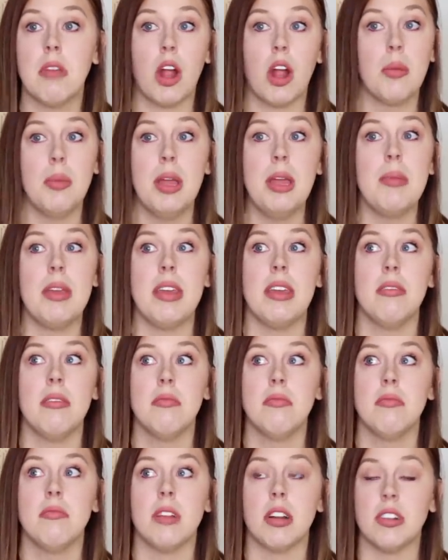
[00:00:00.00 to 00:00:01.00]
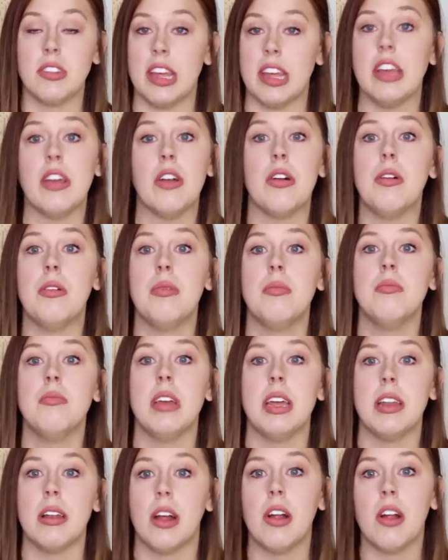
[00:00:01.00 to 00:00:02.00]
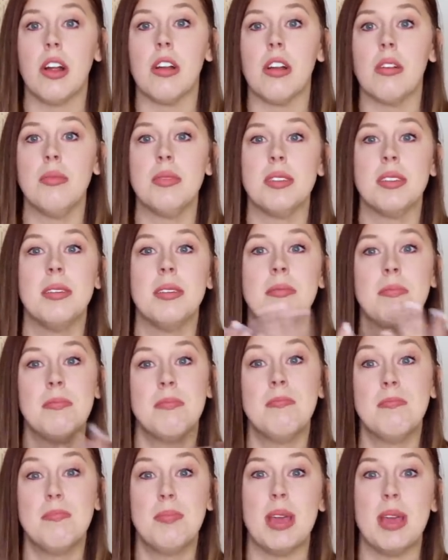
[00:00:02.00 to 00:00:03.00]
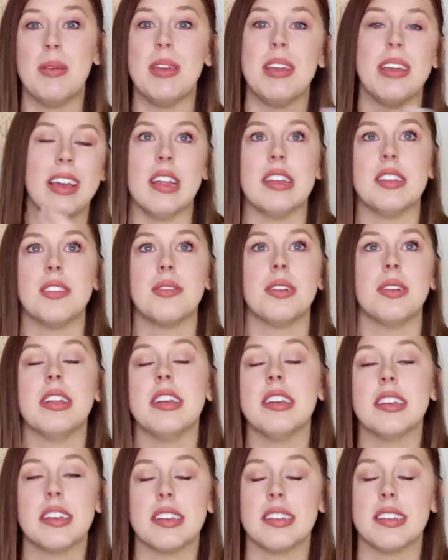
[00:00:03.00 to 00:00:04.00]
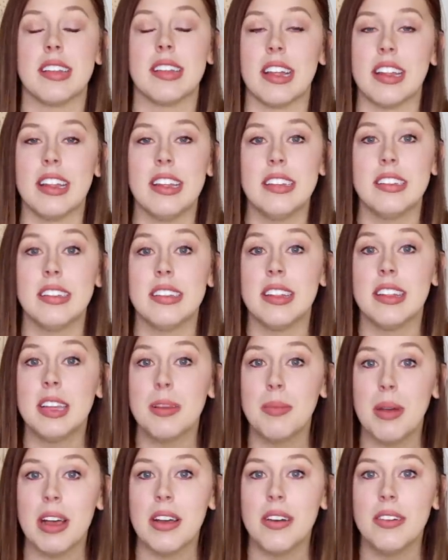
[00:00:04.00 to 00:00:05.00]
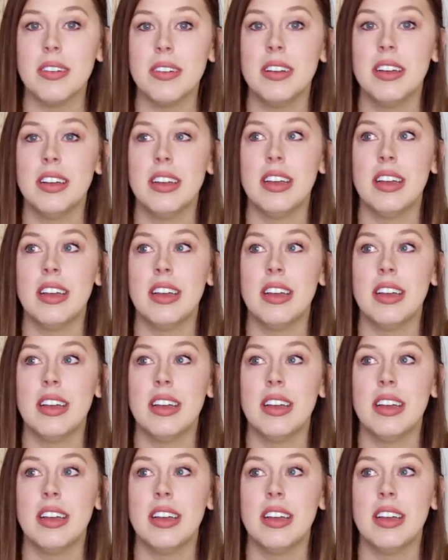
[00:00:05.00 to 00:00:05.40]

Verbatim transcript: our baby, our take home in our arms baby. That's really exciting to think about.